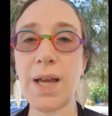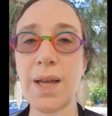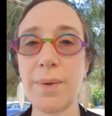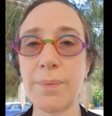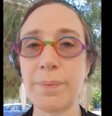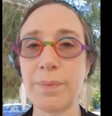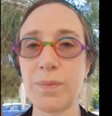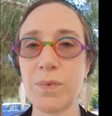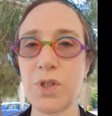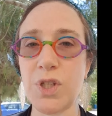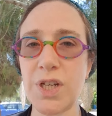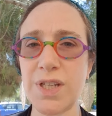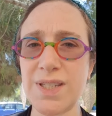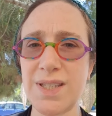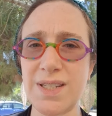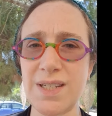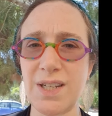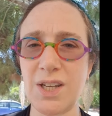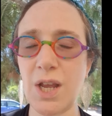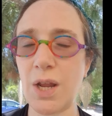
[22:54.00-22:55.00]
And
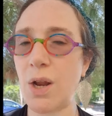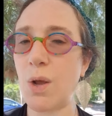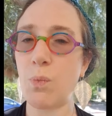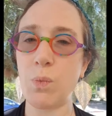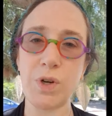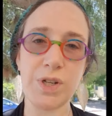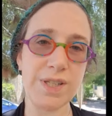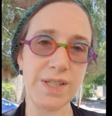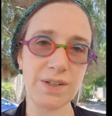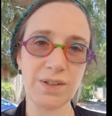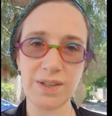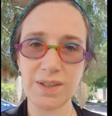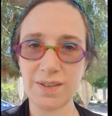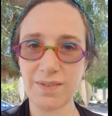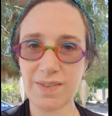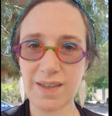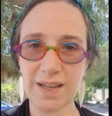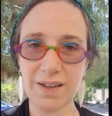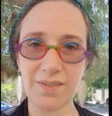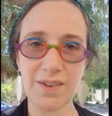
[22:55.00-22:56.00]
we're still in
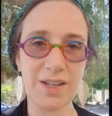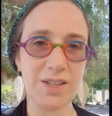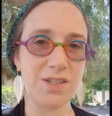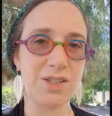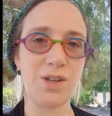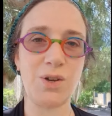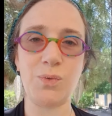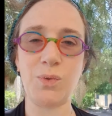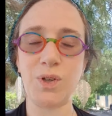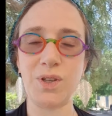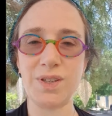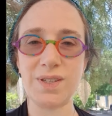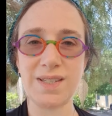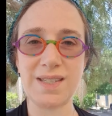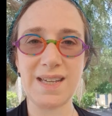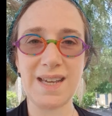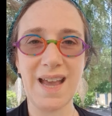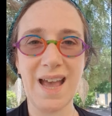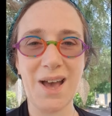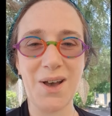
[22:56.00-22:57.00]
the thick of it, so we'll
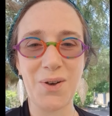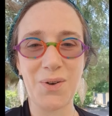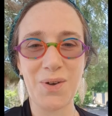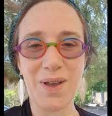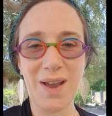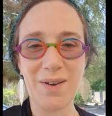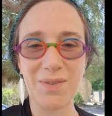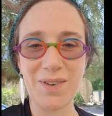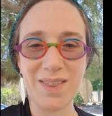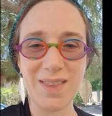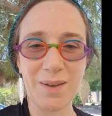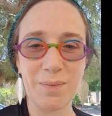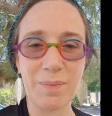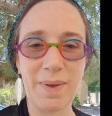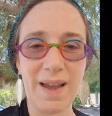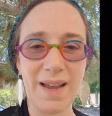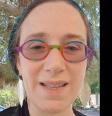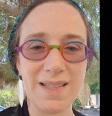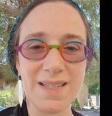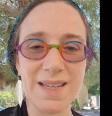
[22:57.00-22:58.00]
see how everything
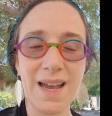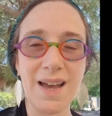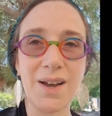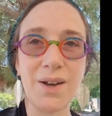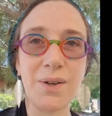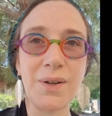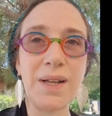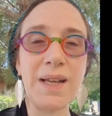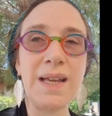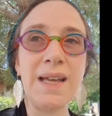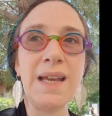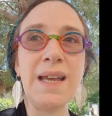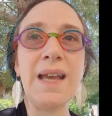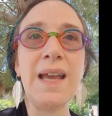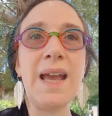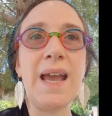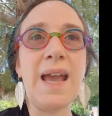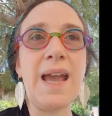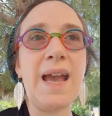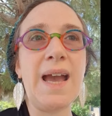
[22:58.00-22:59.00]
pans out.
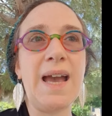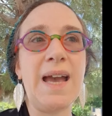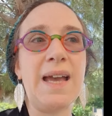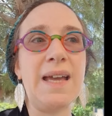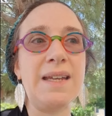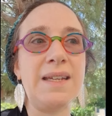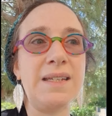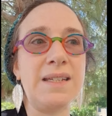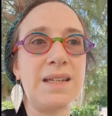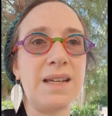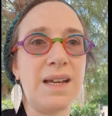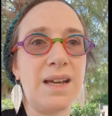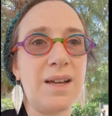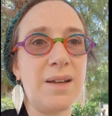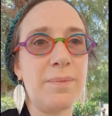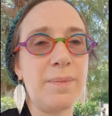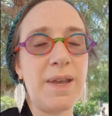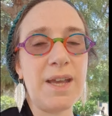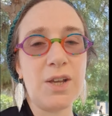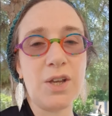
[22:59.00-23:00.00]
And
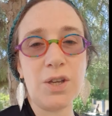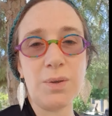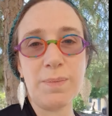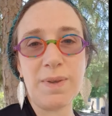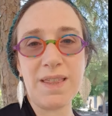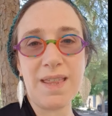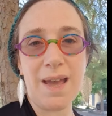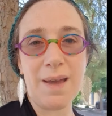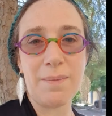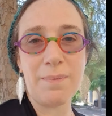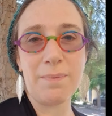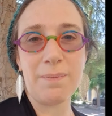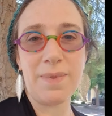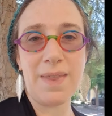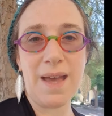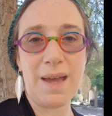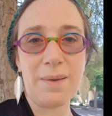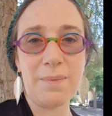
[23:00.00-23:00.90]
it could be that